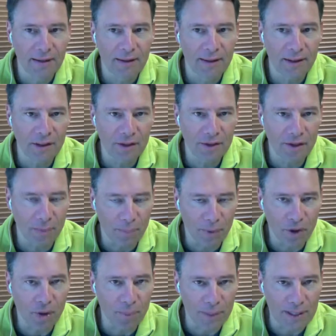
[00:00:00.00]
the
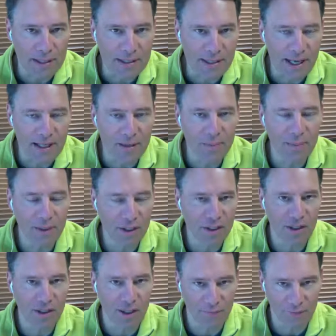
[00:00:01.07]
purpose and the
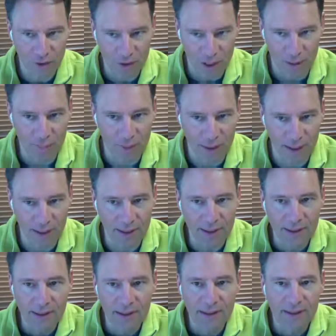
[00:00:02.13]
mission of your company.
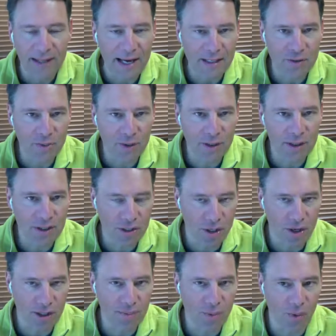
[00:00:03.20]
That's really the
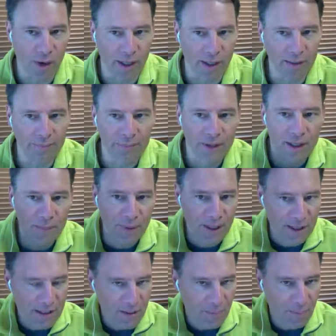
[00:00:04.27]
starting point,
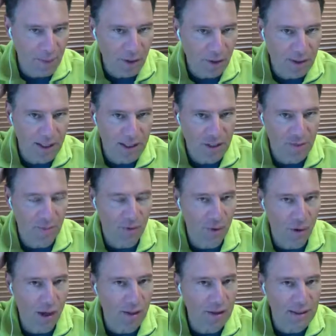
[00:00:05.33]
because to build customer
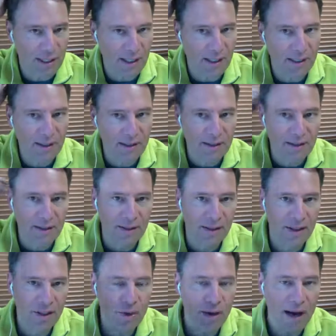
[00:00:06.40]
loyalty,
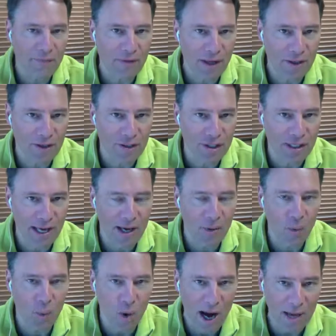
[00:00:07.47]
you have to
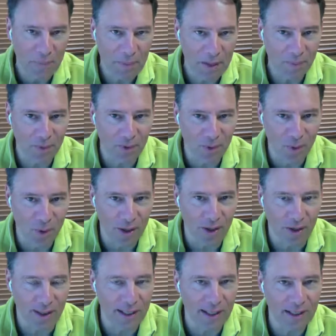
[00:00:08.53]
understand why people are
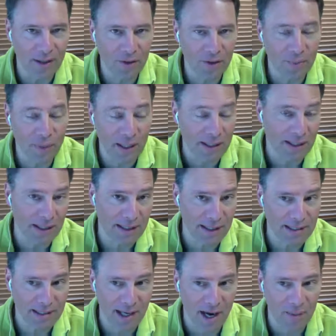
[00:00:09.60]
loyal. And I know you might think
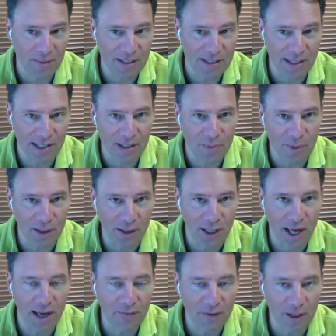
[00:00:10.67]
that's common sense, but a
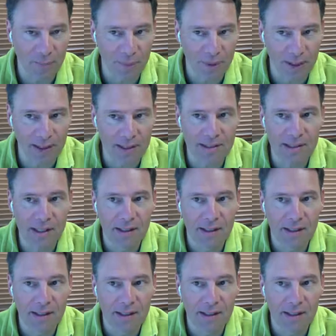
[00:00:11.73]
lot of companies